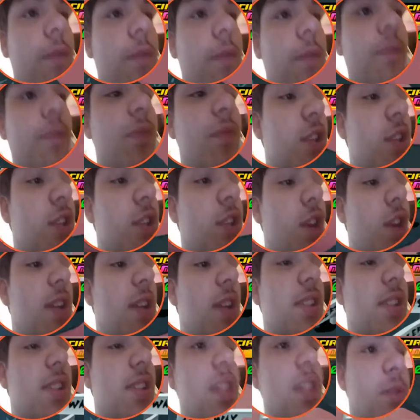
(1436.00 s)
Target's this
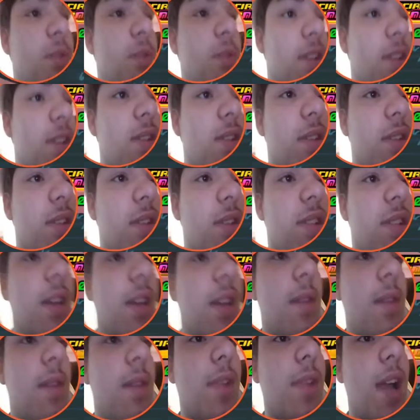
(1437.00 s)
way, so let's get him
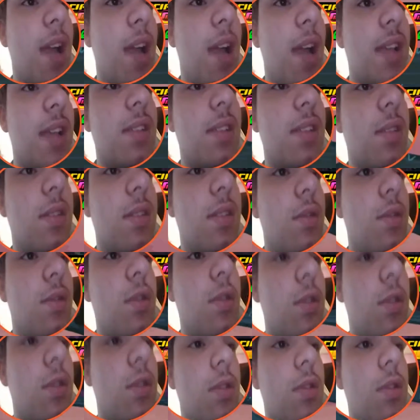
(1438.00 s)
last.
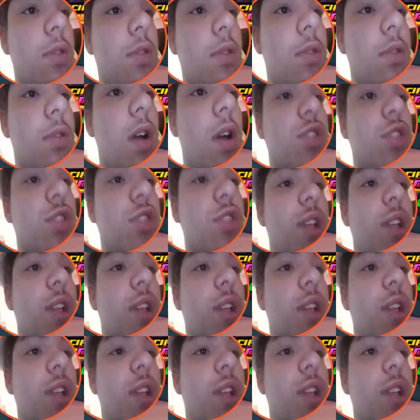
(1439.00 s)
Oh, shit.